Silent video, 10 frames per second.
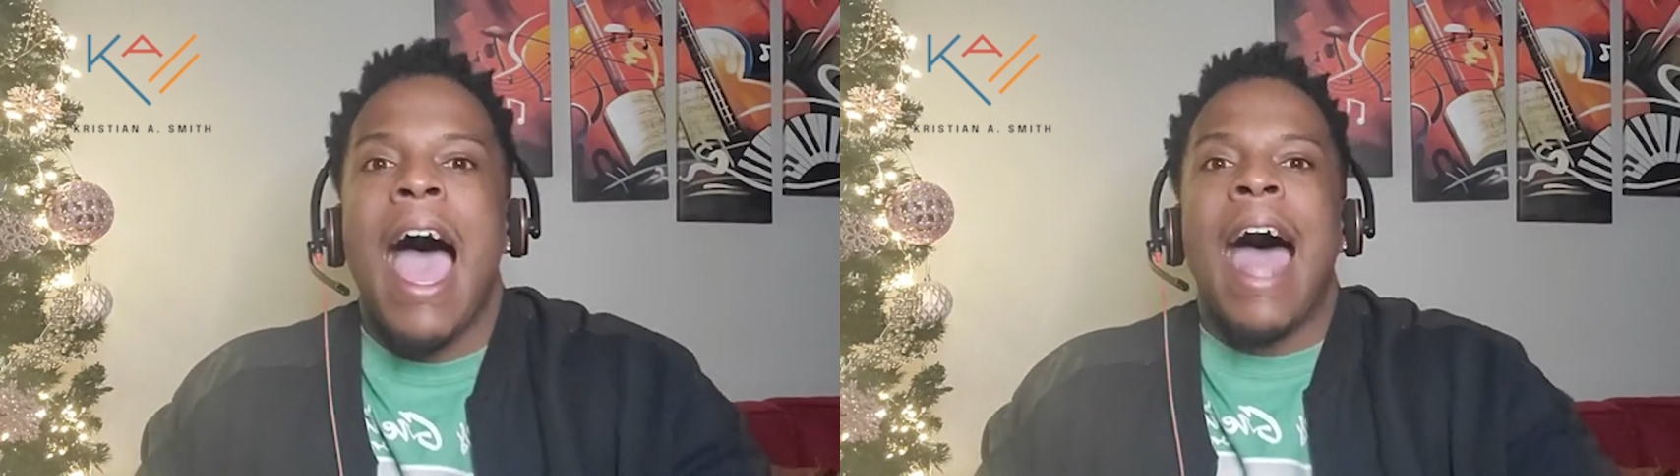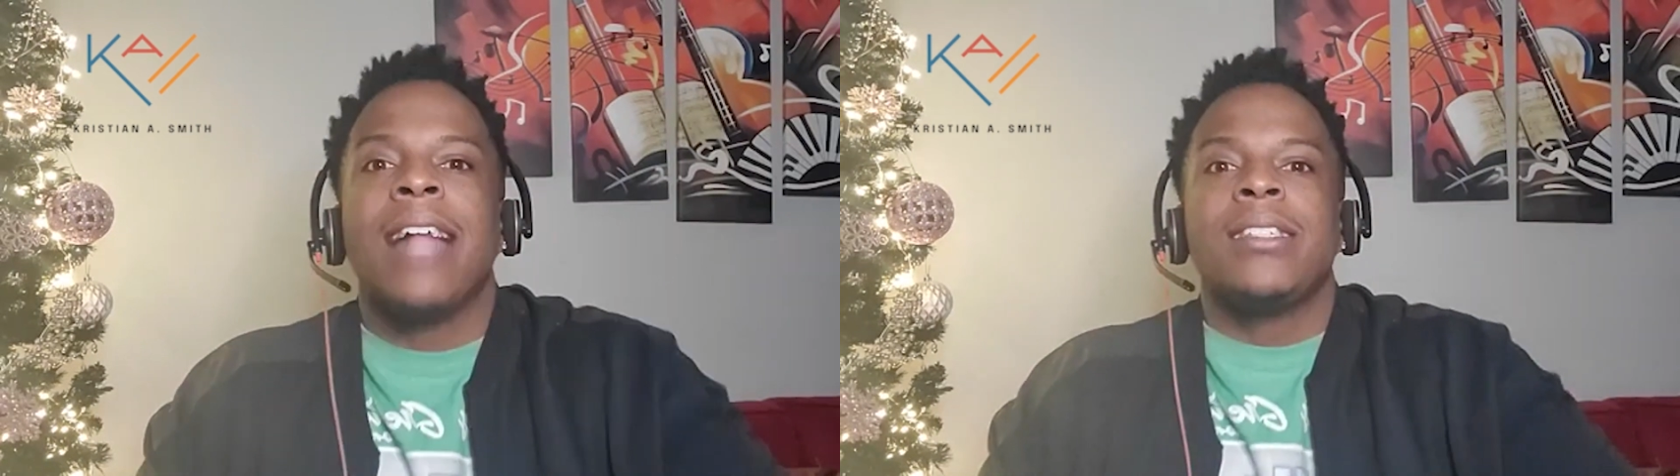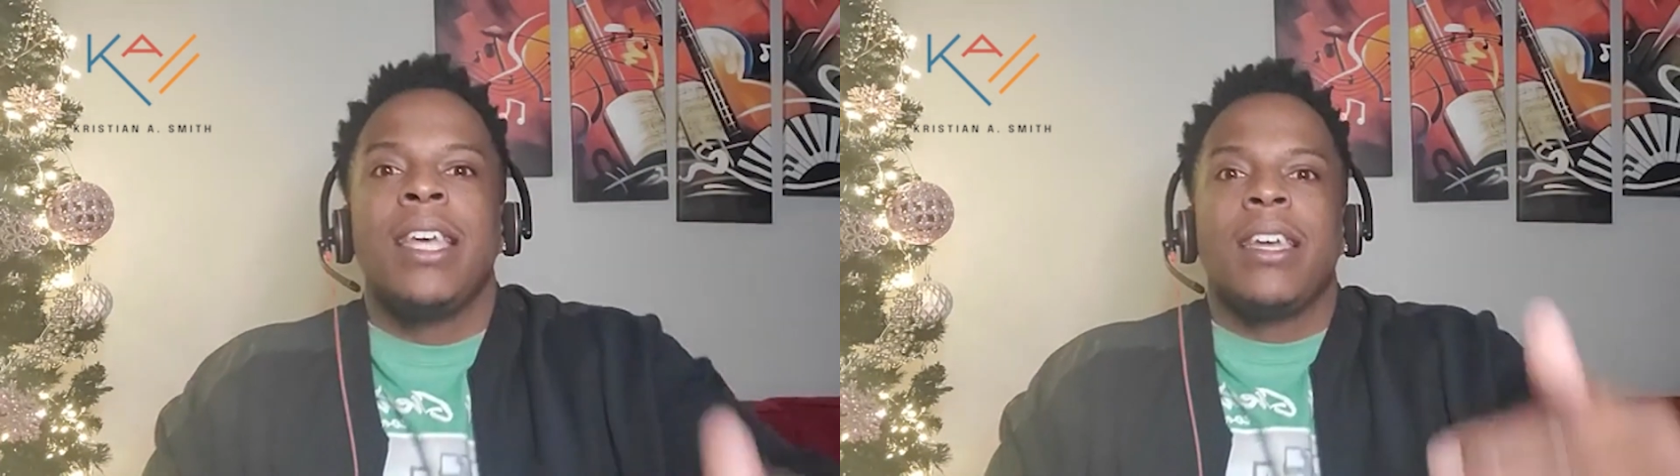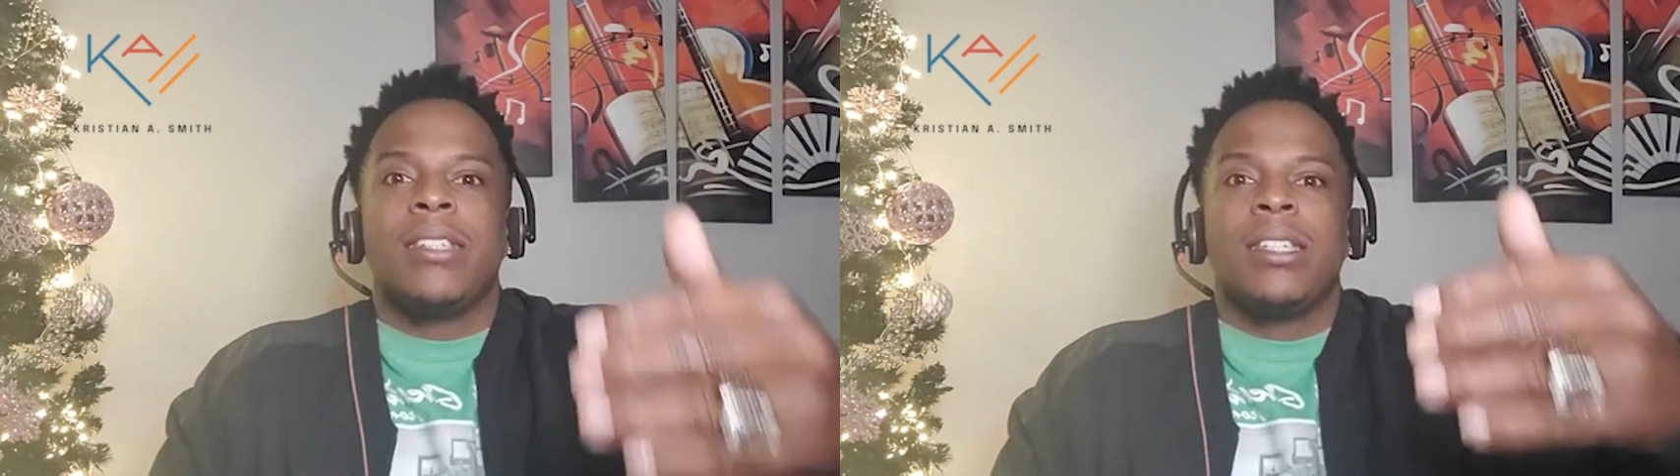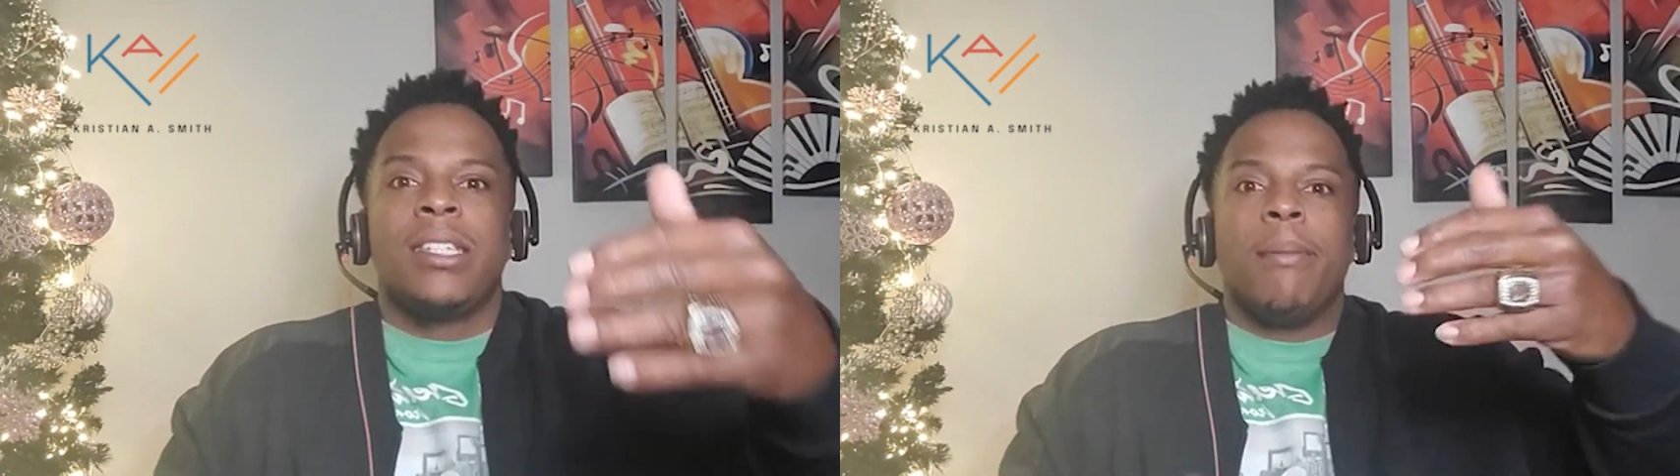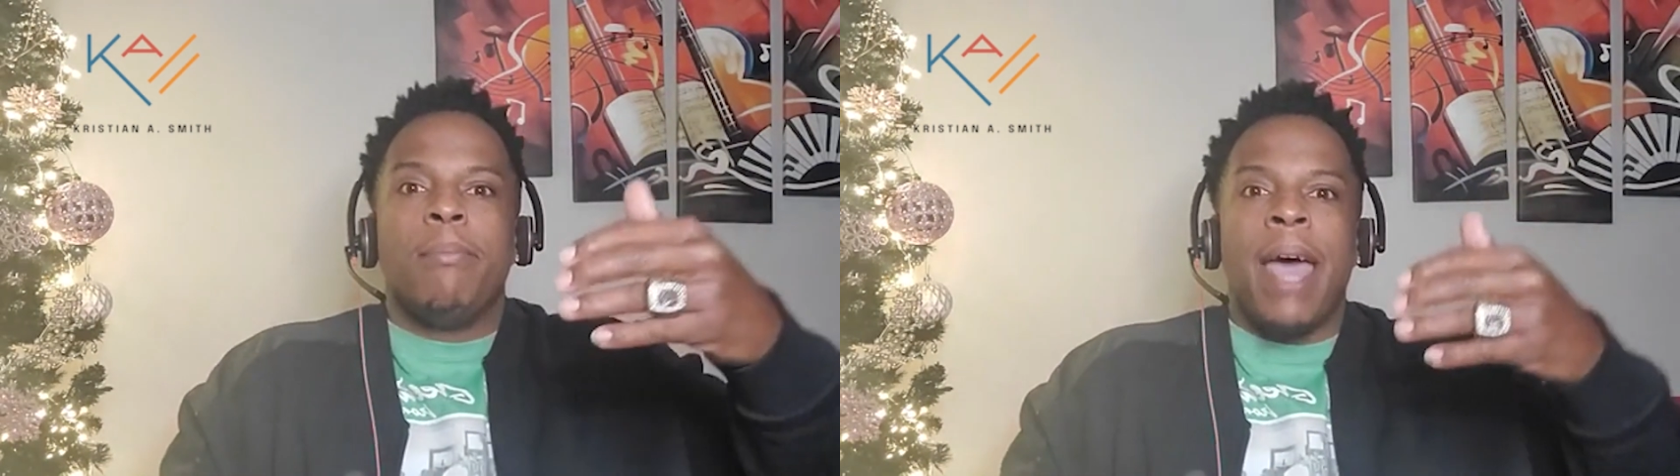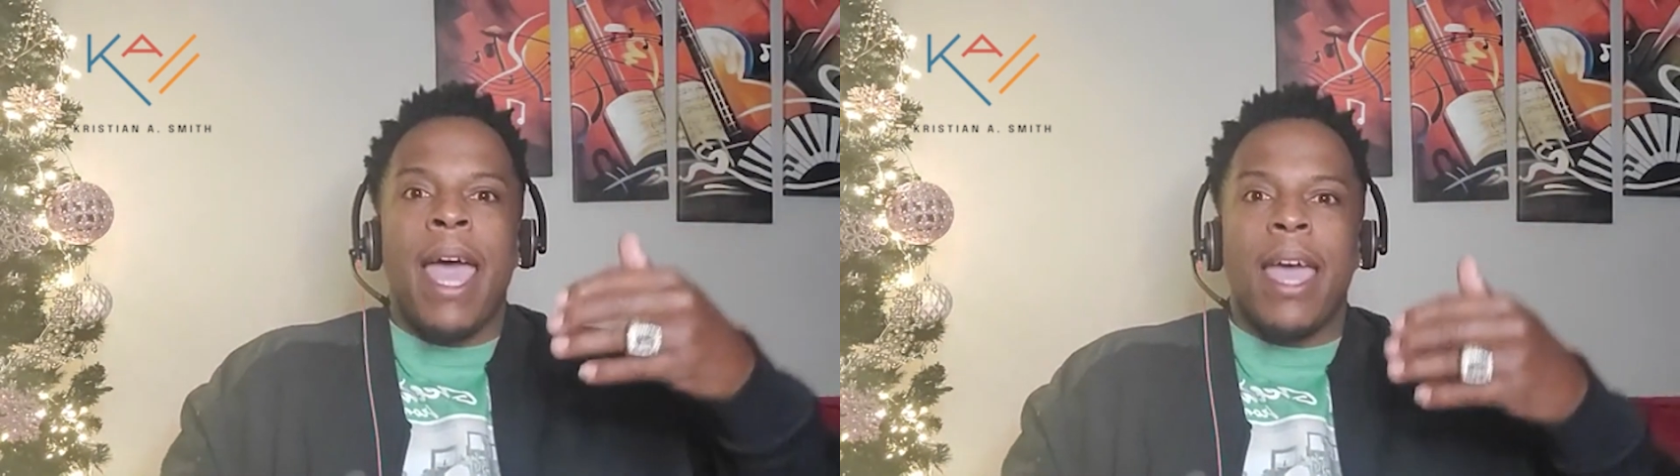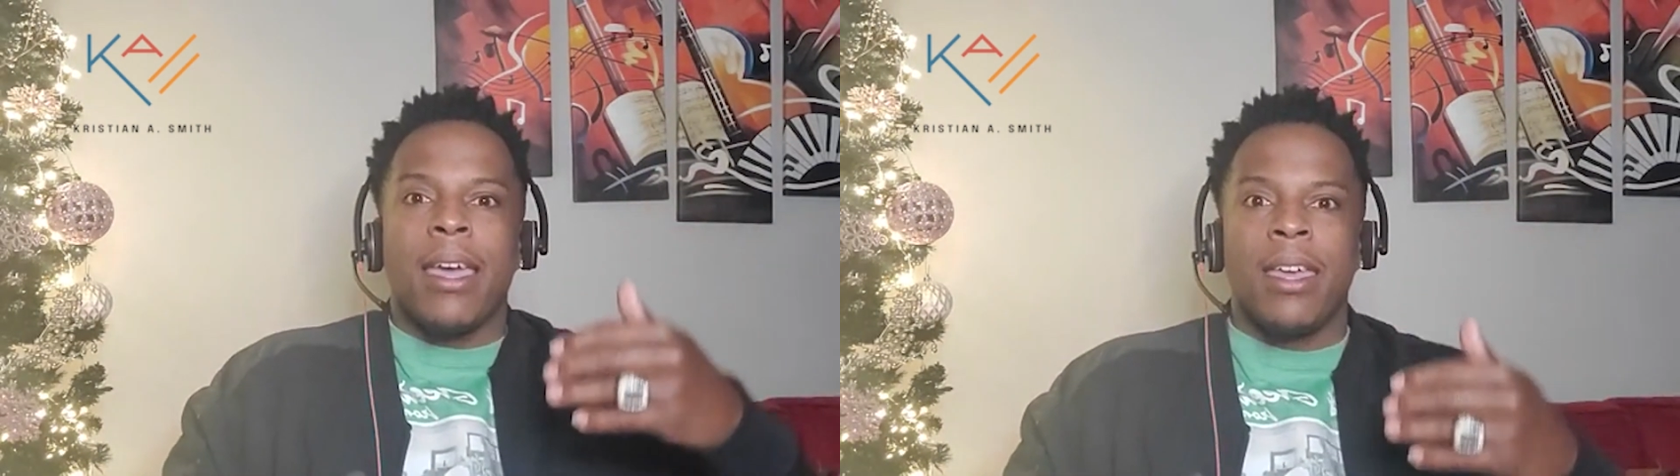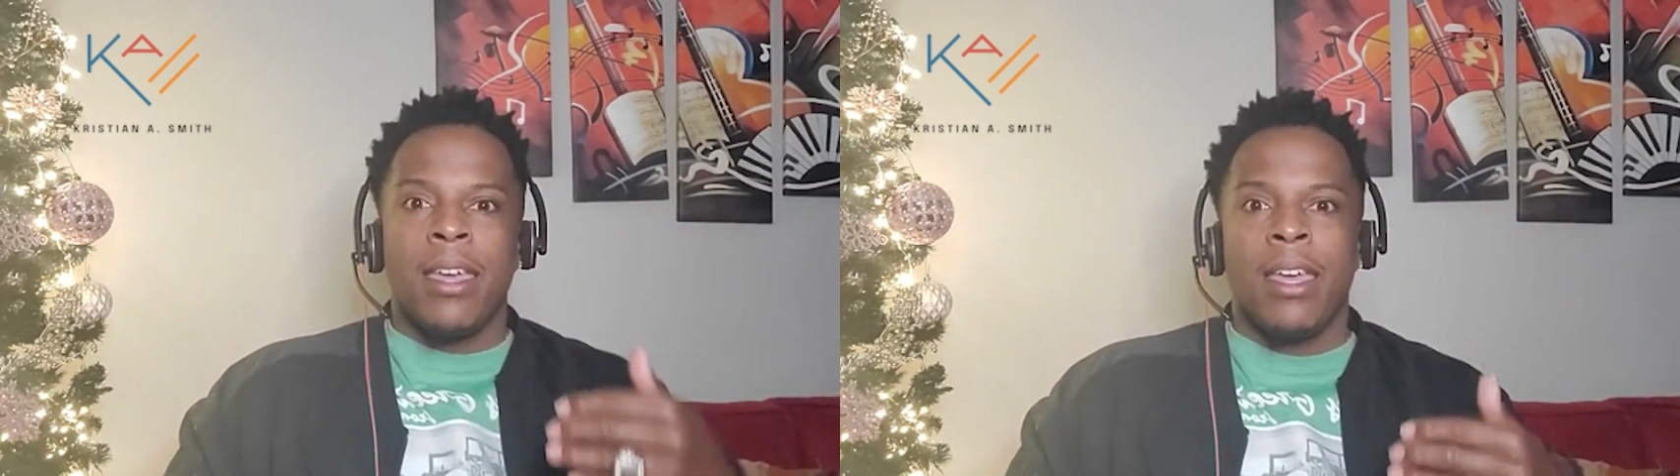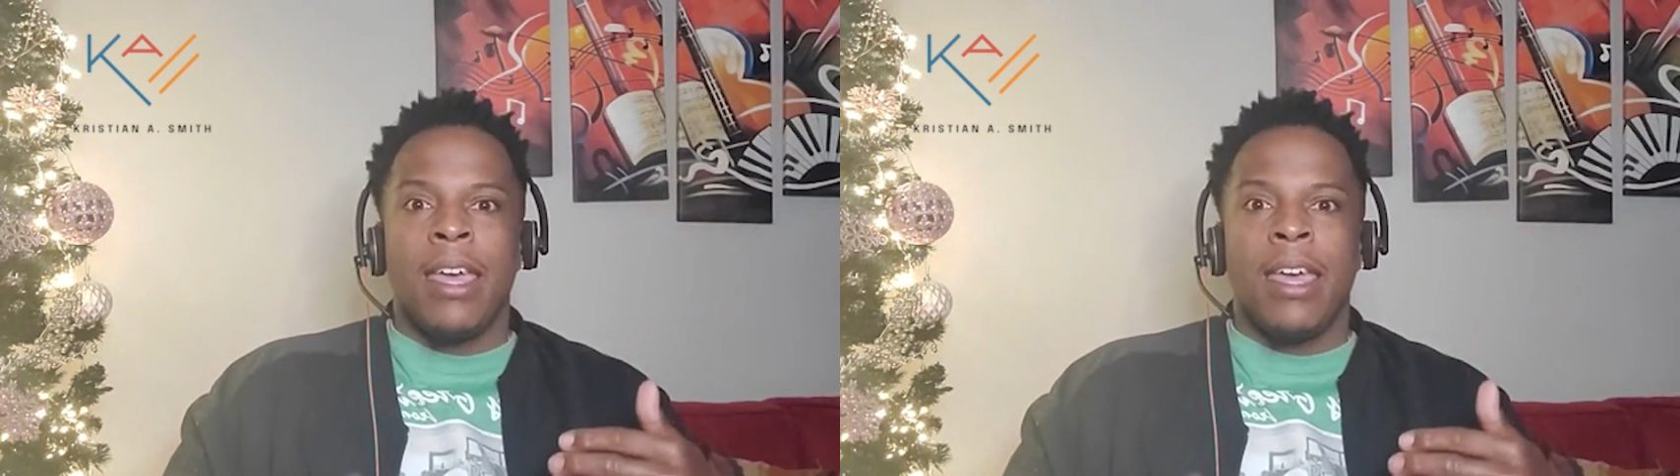I take a step back